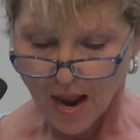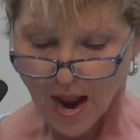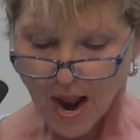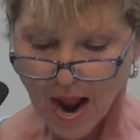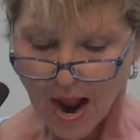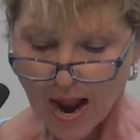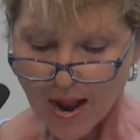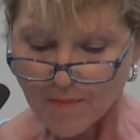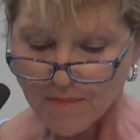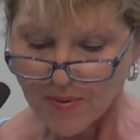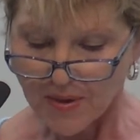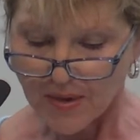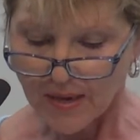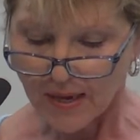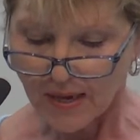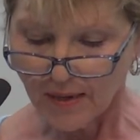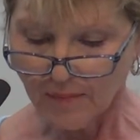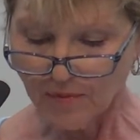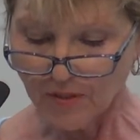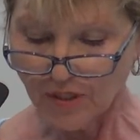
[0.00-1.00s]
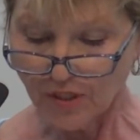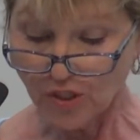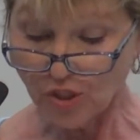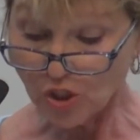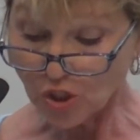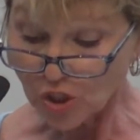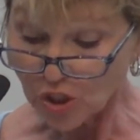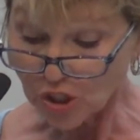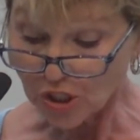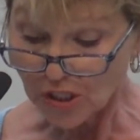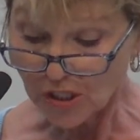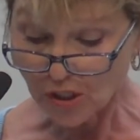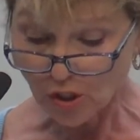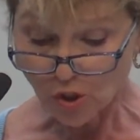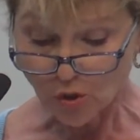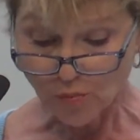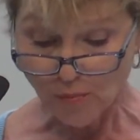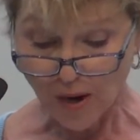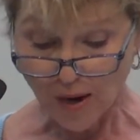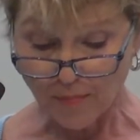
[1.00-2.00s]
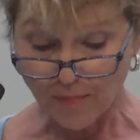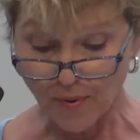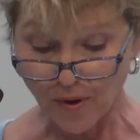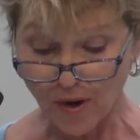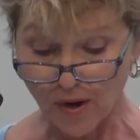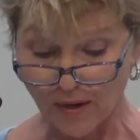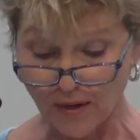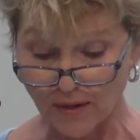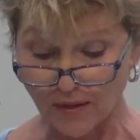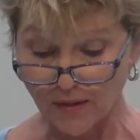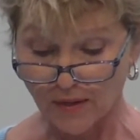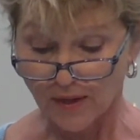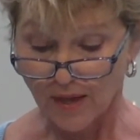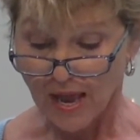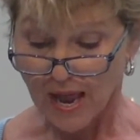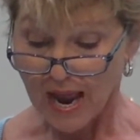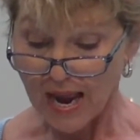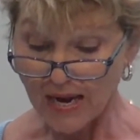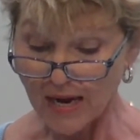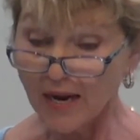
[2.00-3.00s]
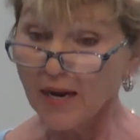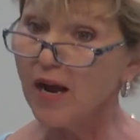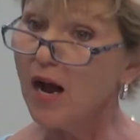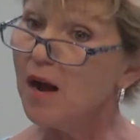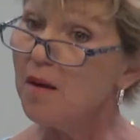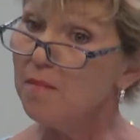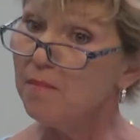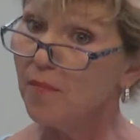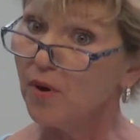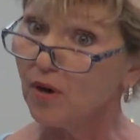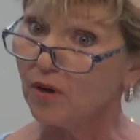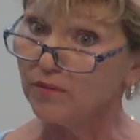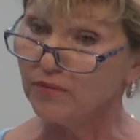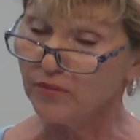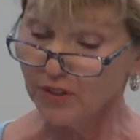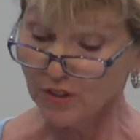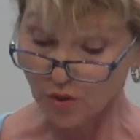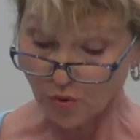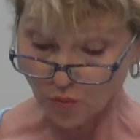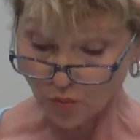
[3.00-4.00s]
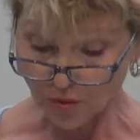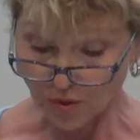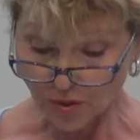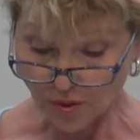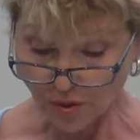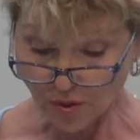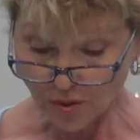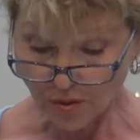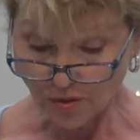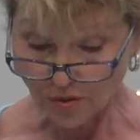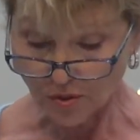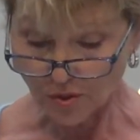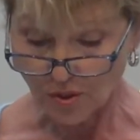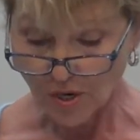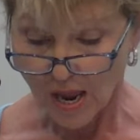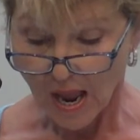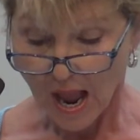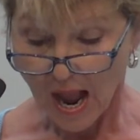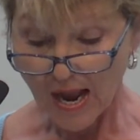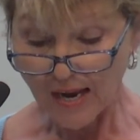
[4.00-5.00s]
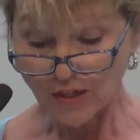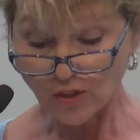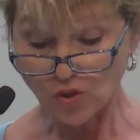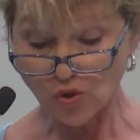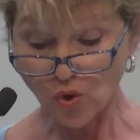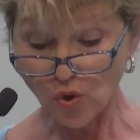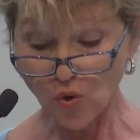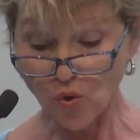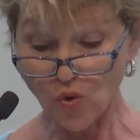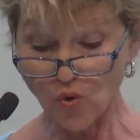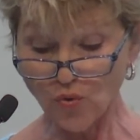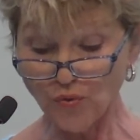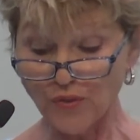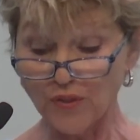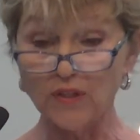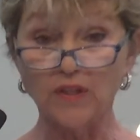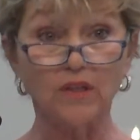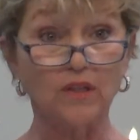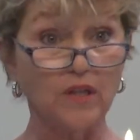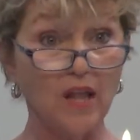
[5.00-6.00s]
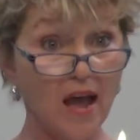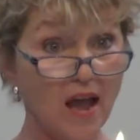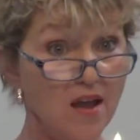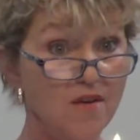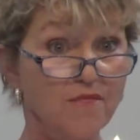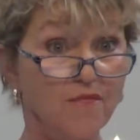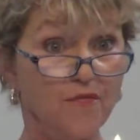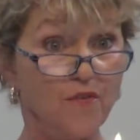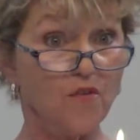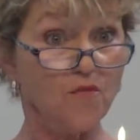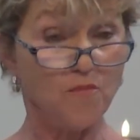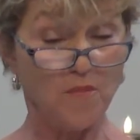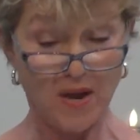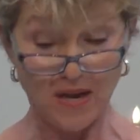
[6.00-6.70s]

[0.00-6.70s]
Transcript: I began to teach my body and I got marvelous results. I told the life of my